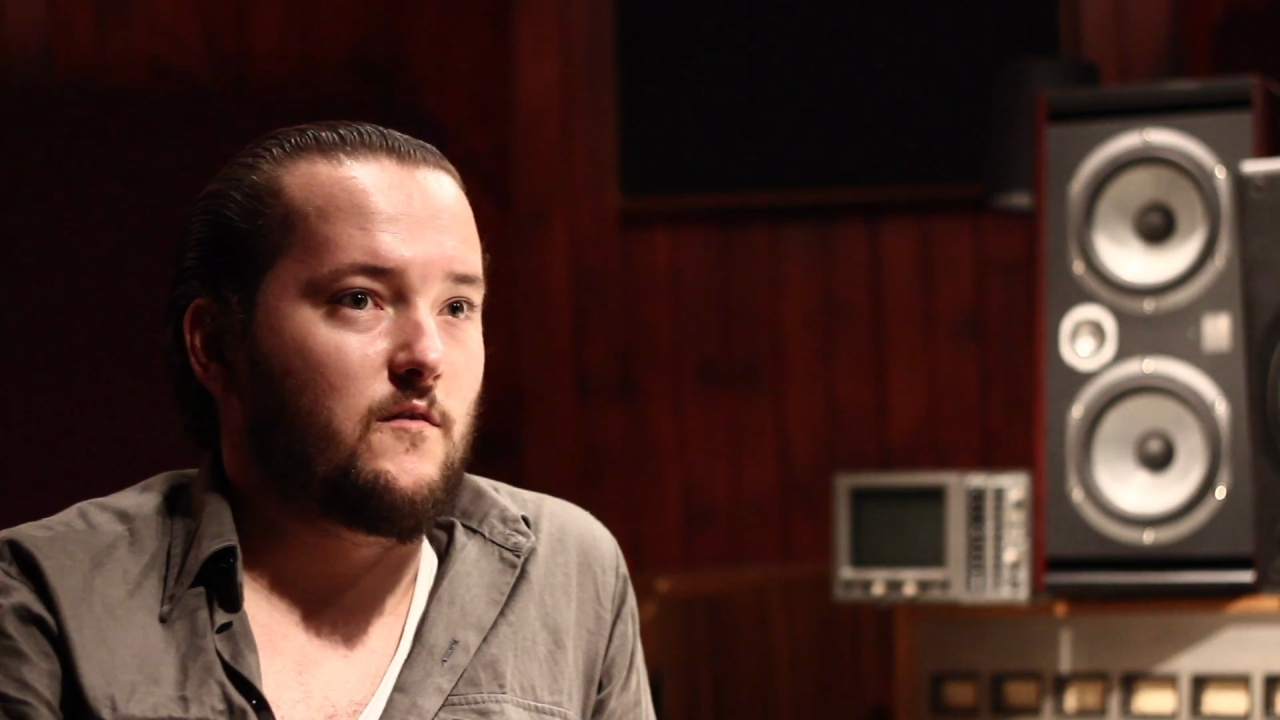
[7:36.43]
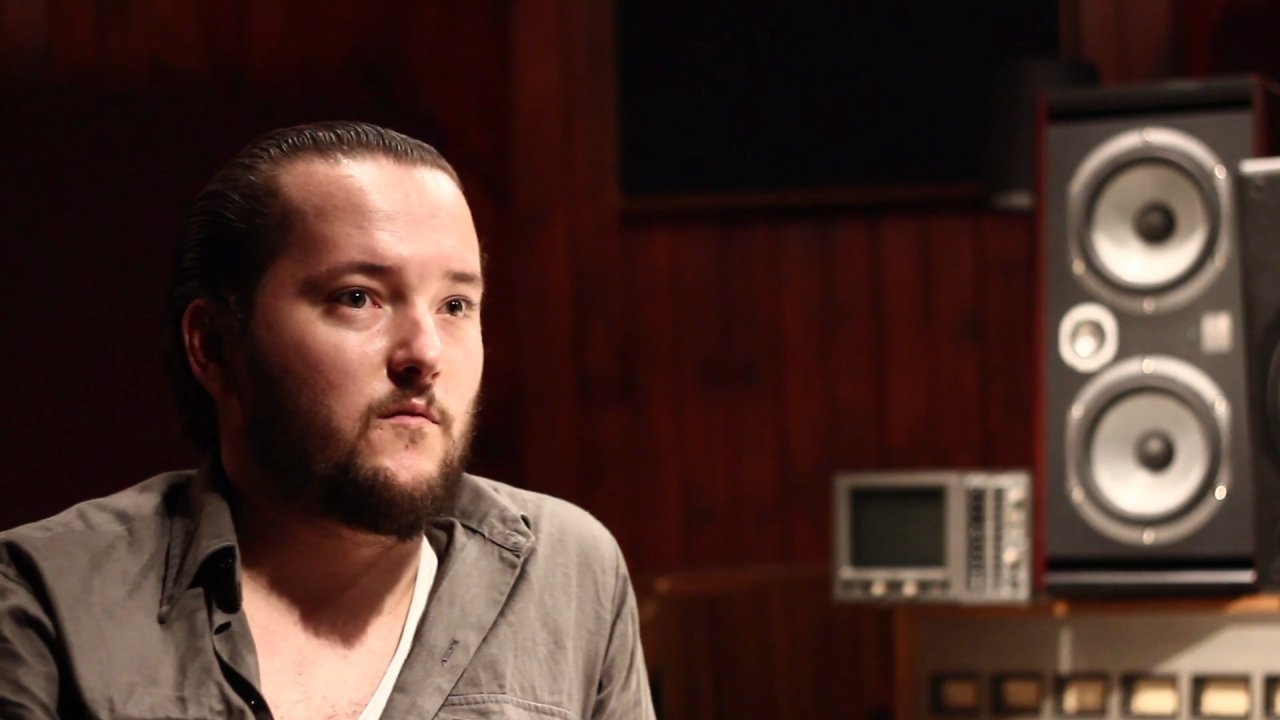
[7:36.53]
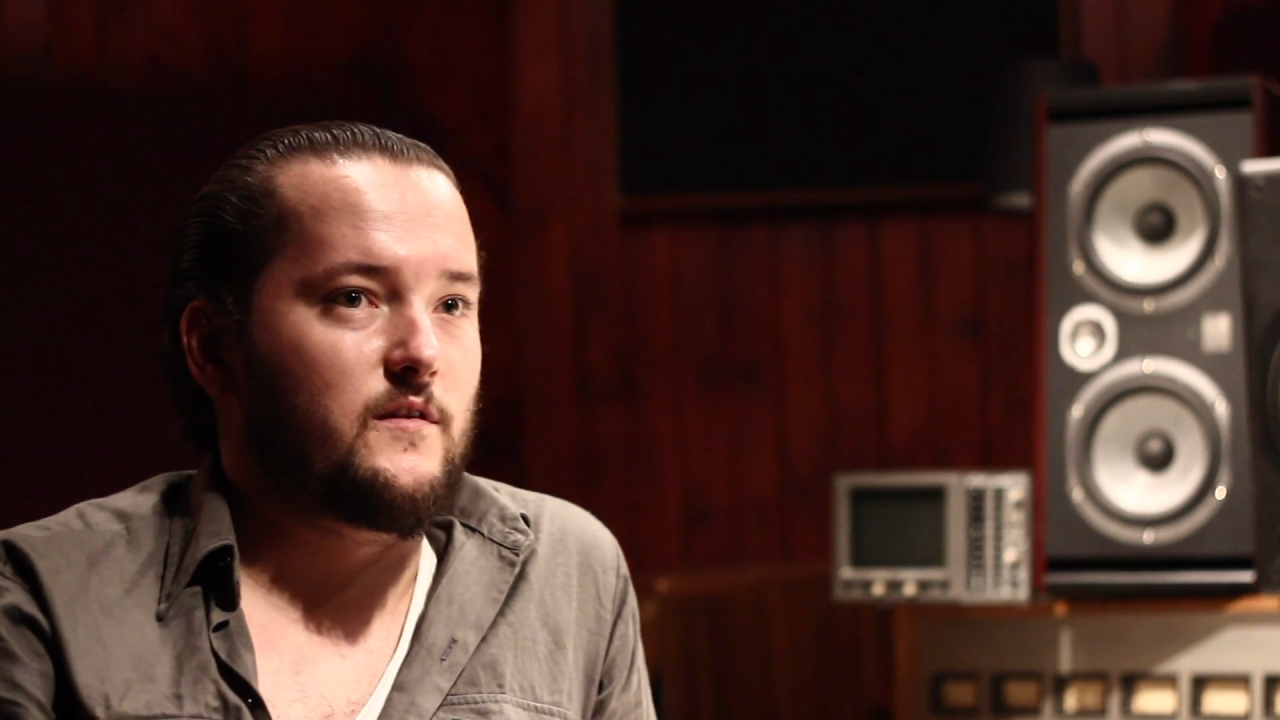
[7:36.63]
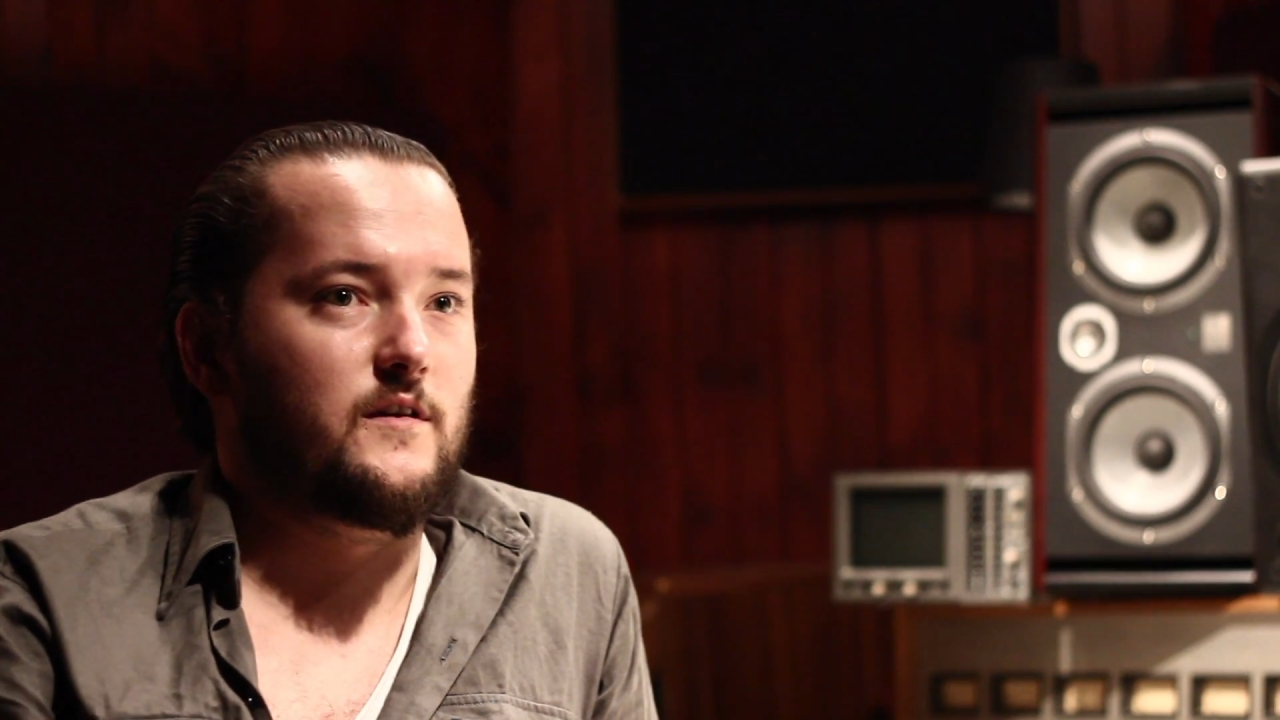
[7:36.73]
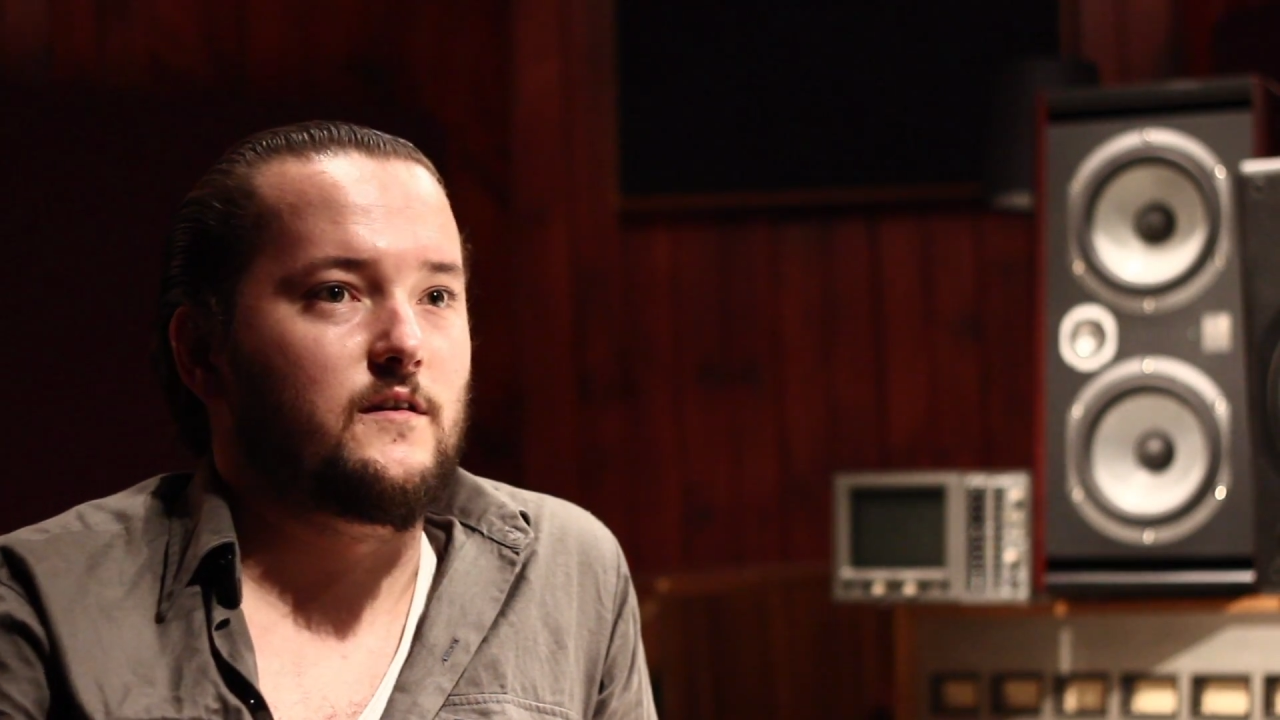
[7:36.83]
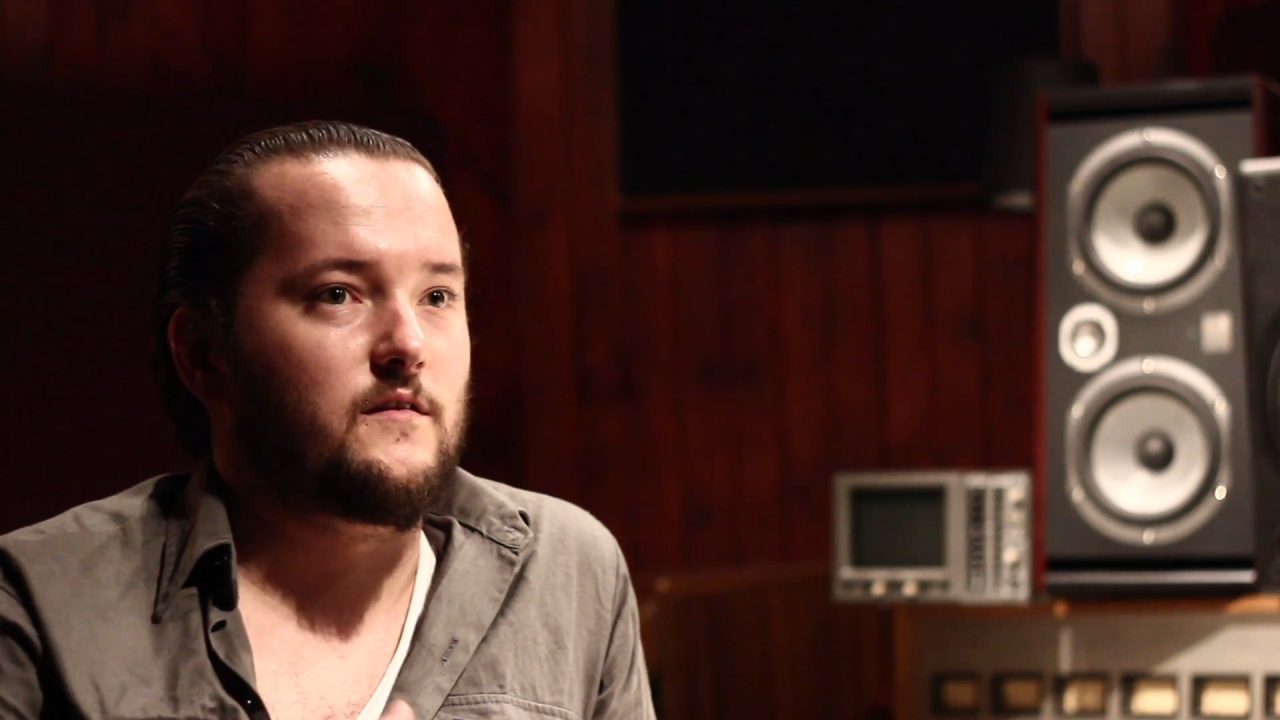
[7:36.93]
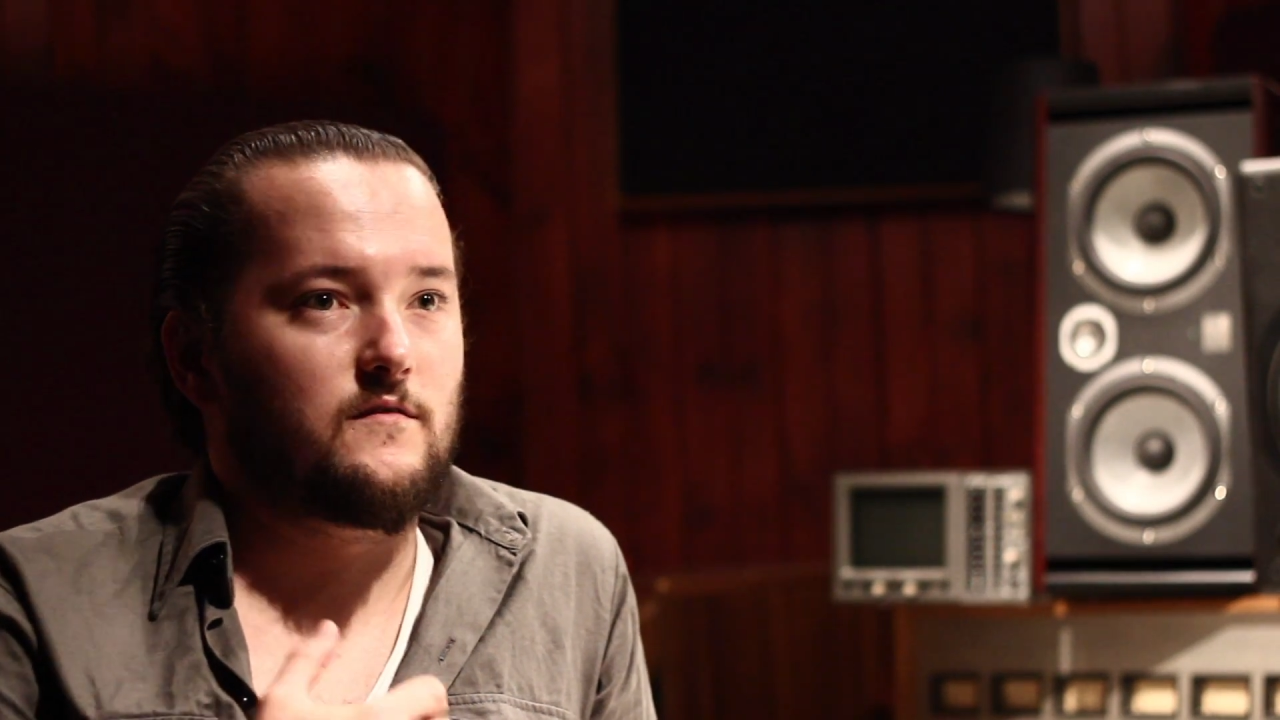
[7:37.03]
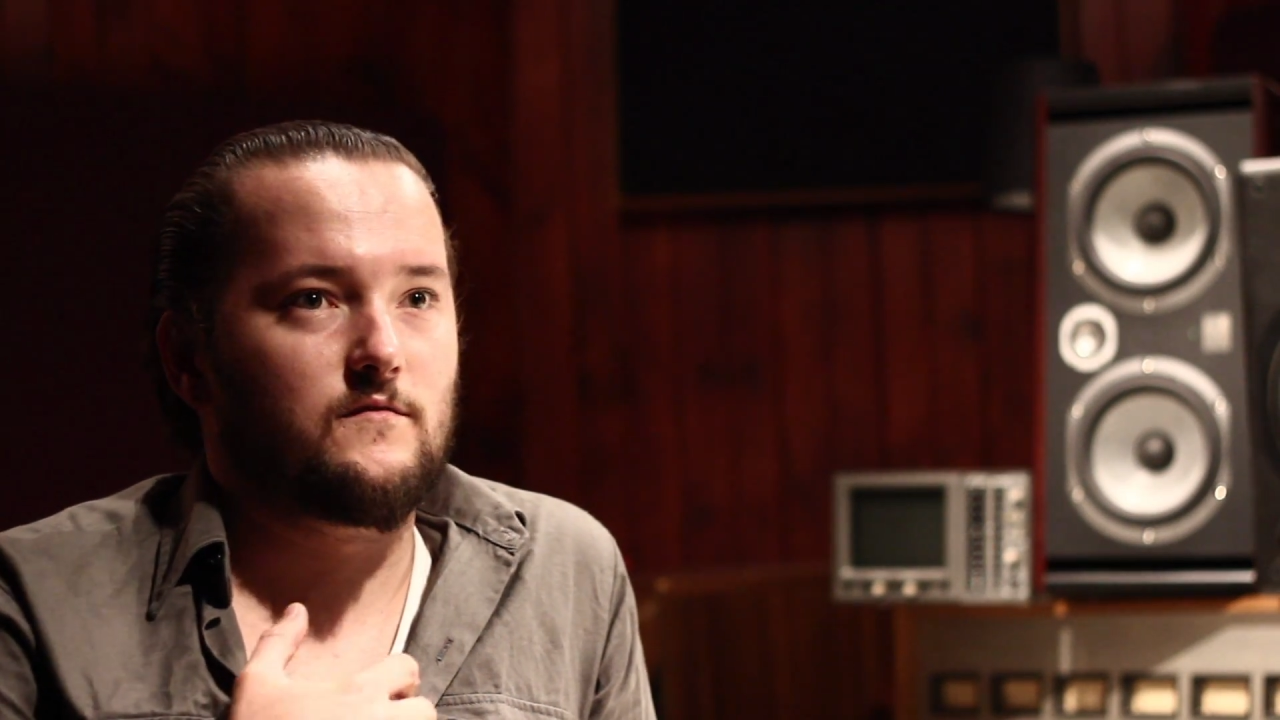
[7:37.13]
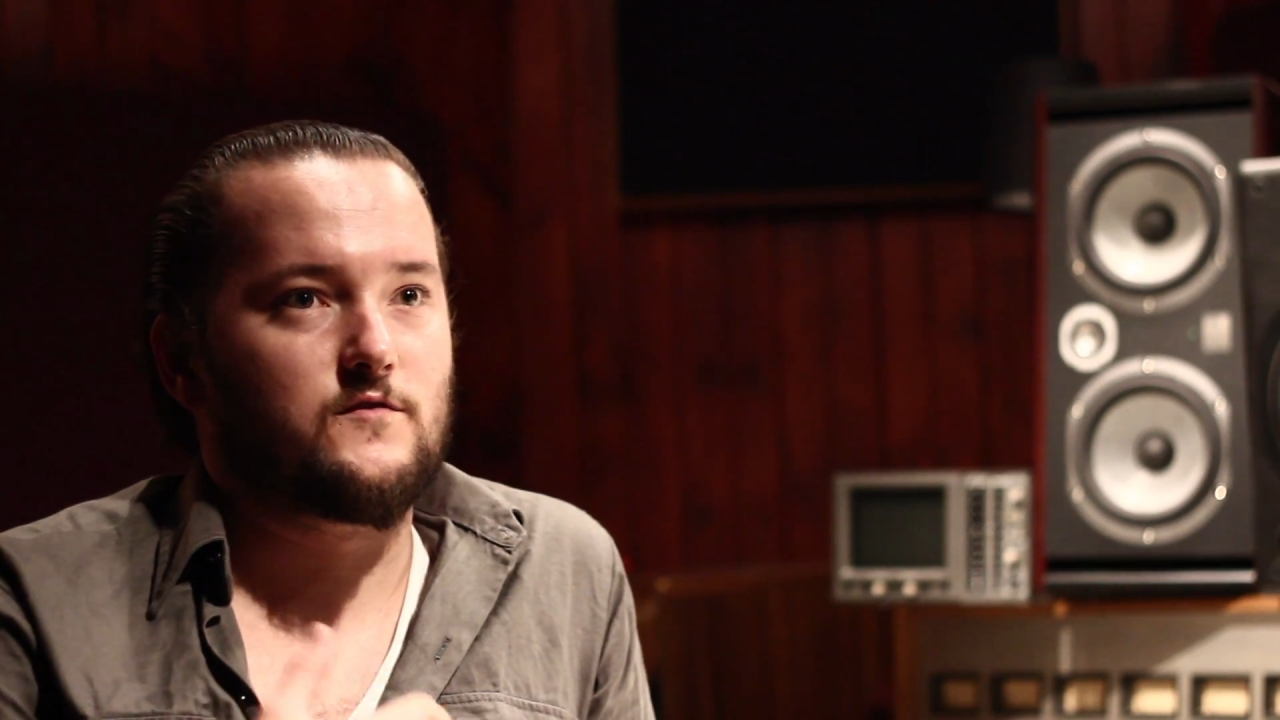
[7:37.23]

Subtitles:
I want the